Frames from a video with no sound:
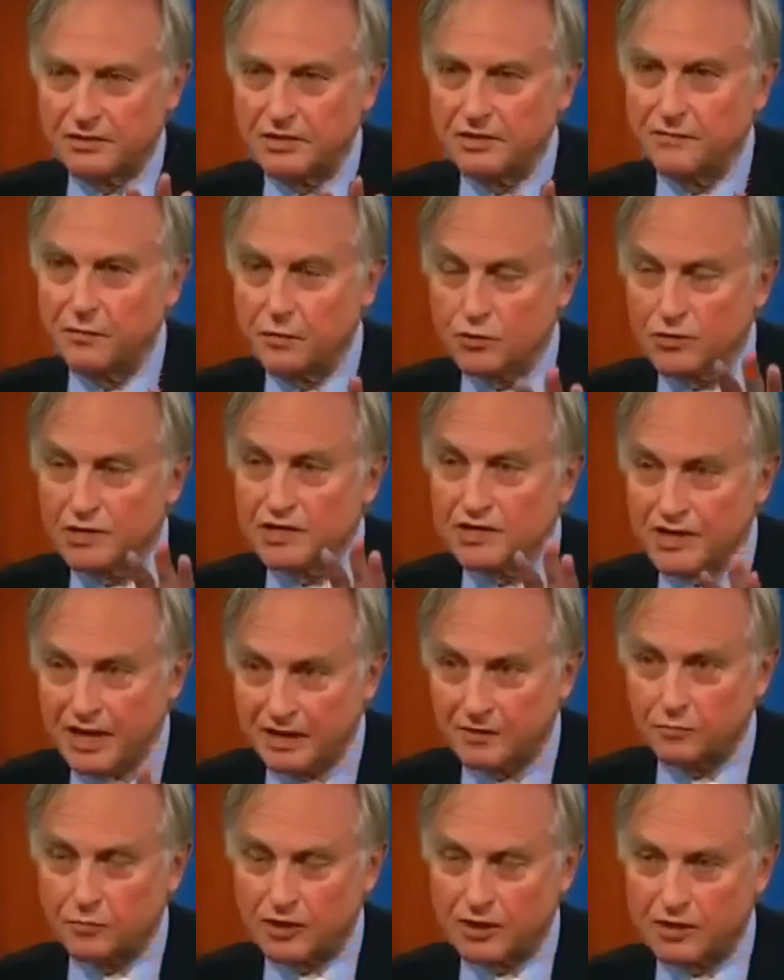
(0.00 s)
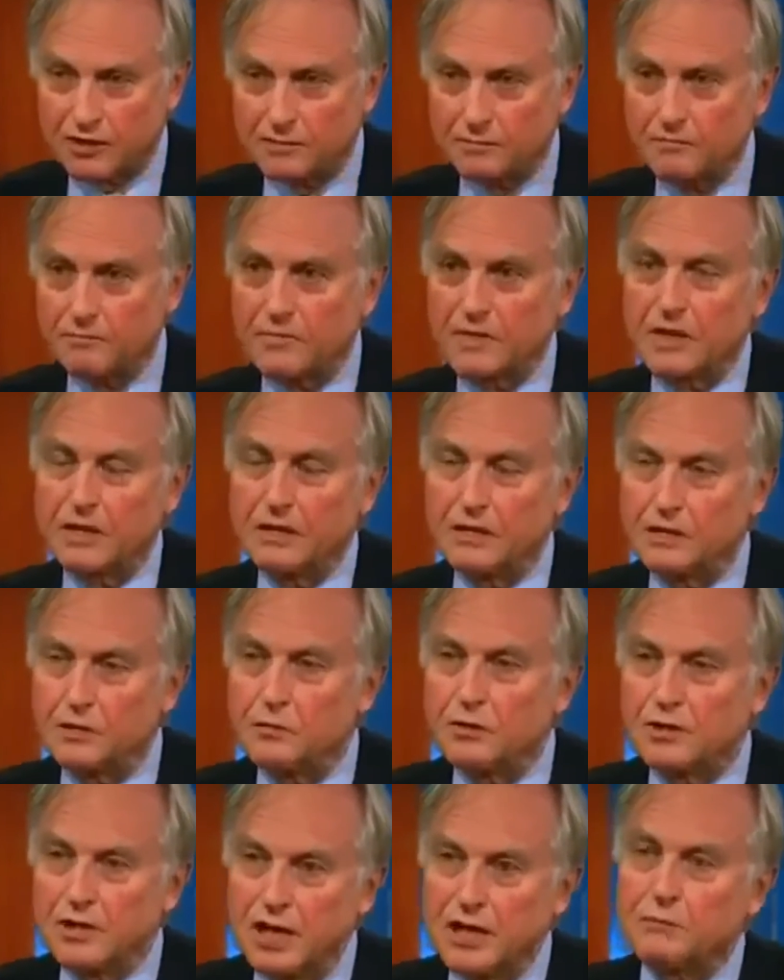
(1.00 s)
And if you do it that way,
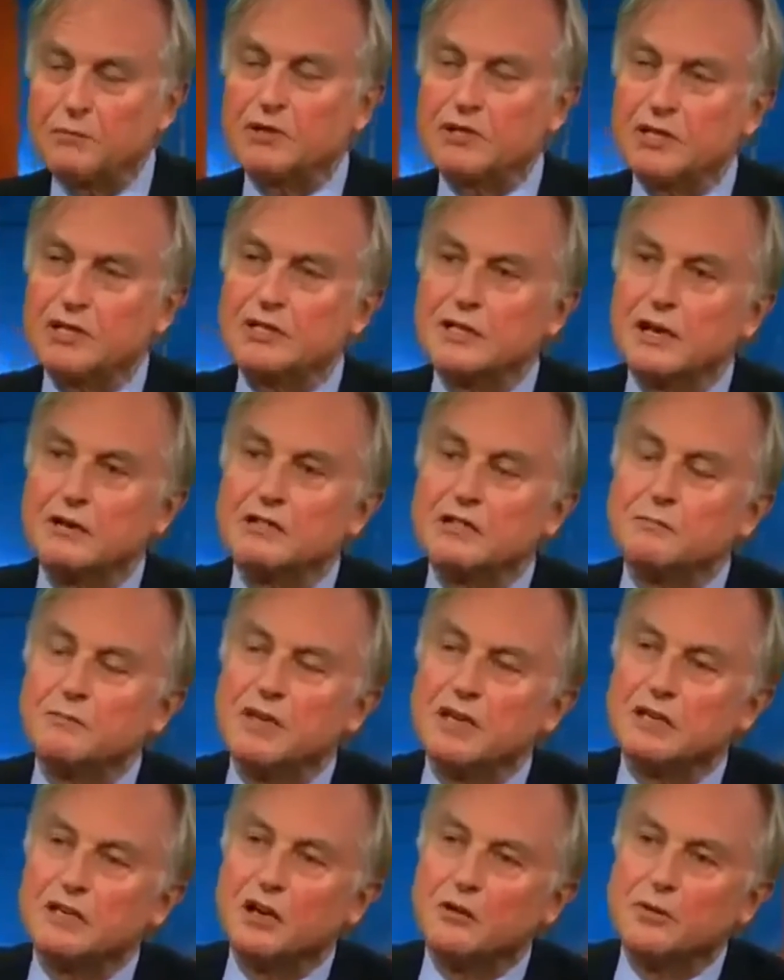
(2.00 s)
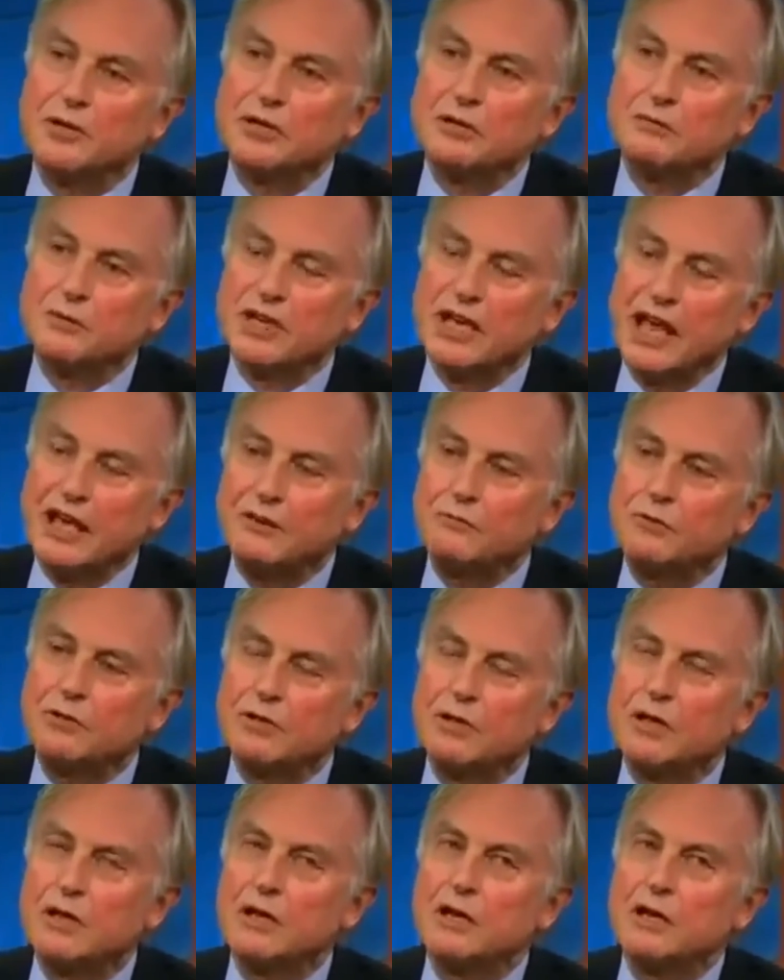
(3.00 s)
you and I will turn out to be a common, well, ha, well